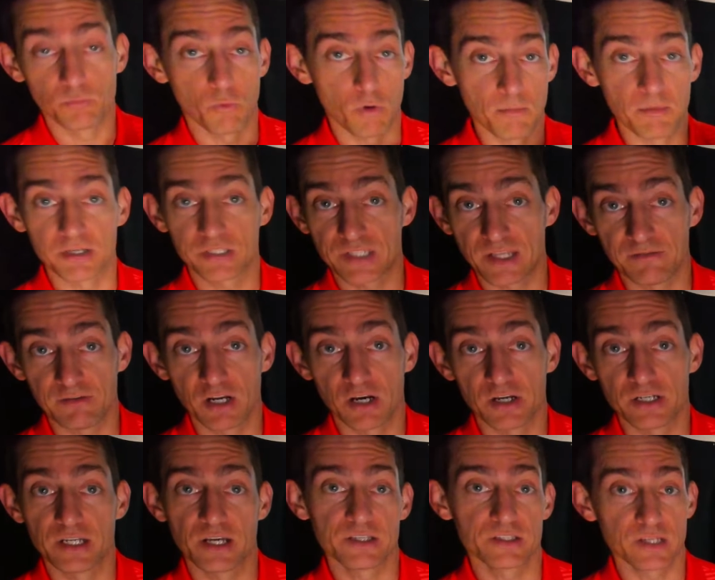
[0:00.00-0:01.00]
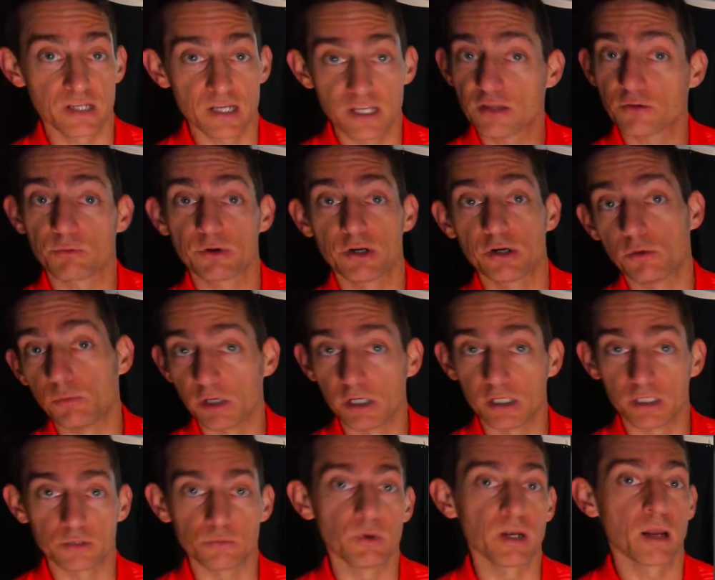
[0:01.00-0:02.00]
what my 7-iron does in the real
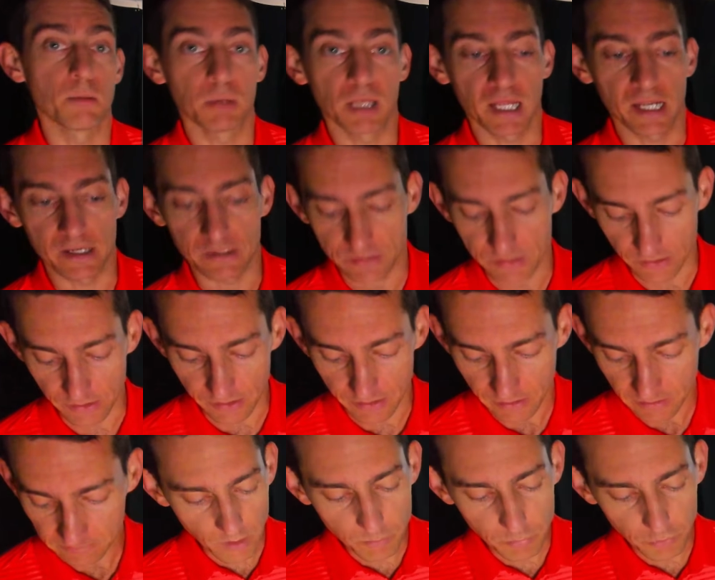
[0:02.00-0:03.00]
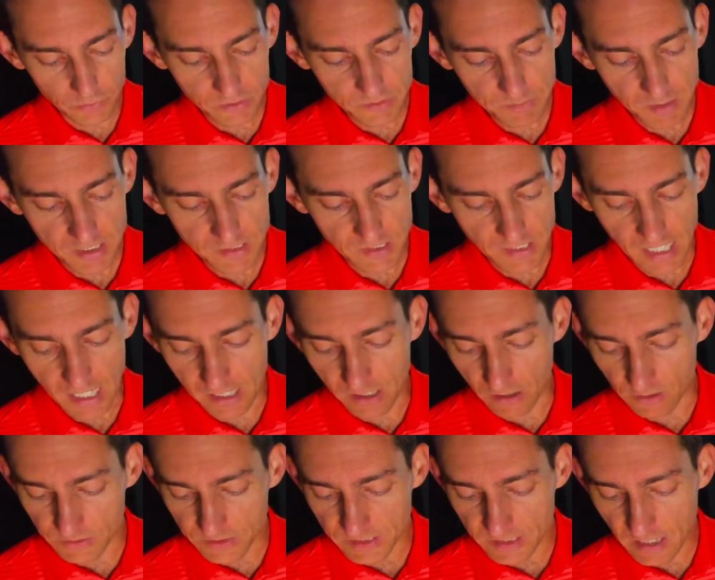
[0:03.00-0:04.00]
world when I play outside. So ball speeds, again,
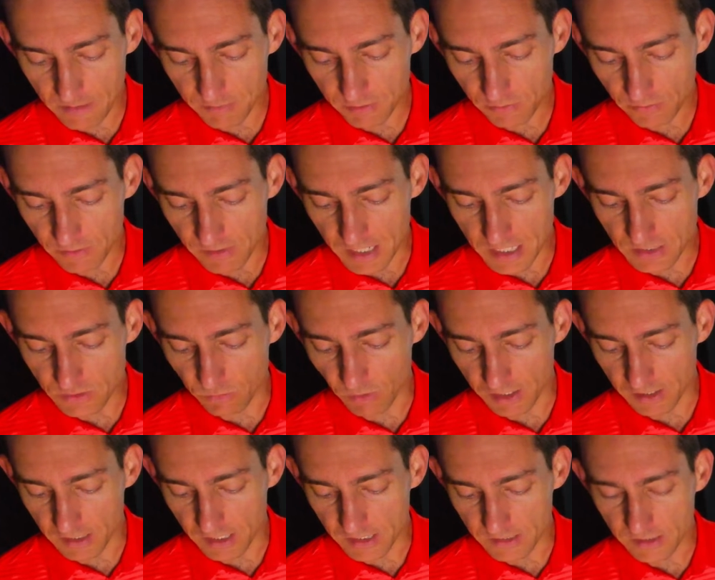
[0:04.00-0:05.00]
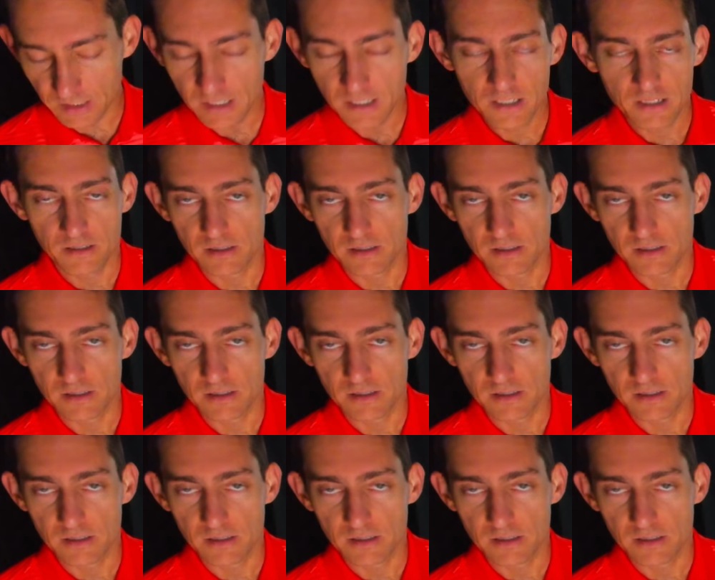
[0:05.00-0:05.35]
I'll step through each one of these.